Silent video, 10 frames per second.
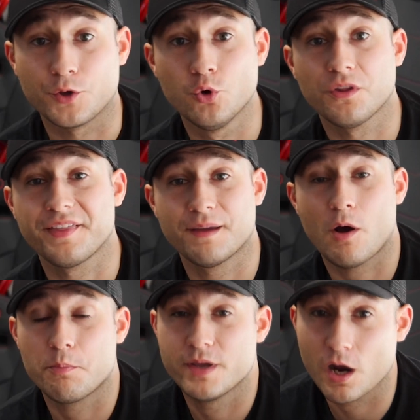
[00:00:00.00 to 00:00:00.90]
the cool thing
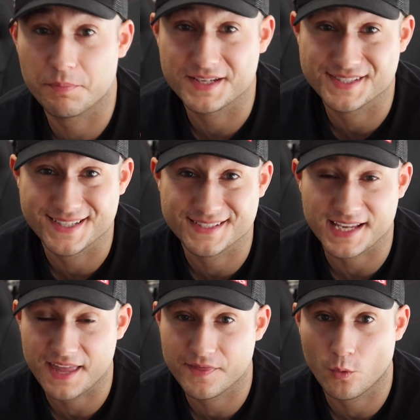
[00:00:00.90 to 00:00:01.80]
about PRP
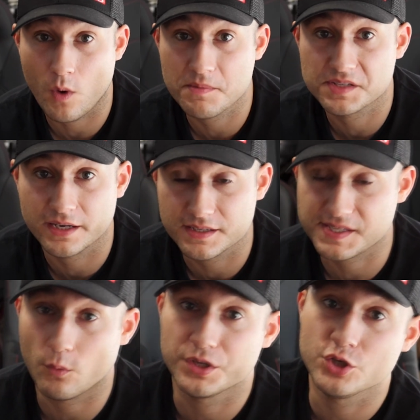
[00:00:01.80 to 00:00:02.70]
Seats and their website is
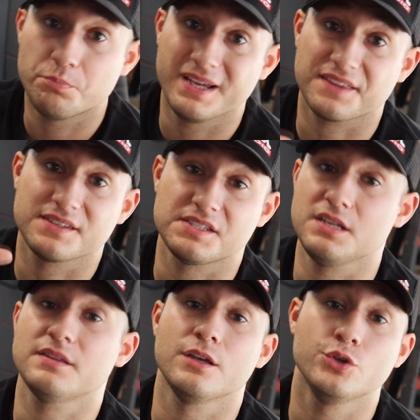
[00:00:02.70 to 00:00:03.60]
that when you pick the
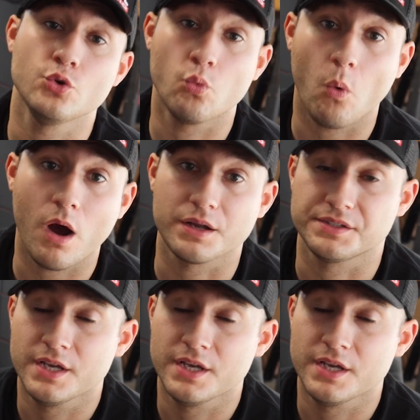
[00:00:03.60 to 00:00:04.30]
seat that you want,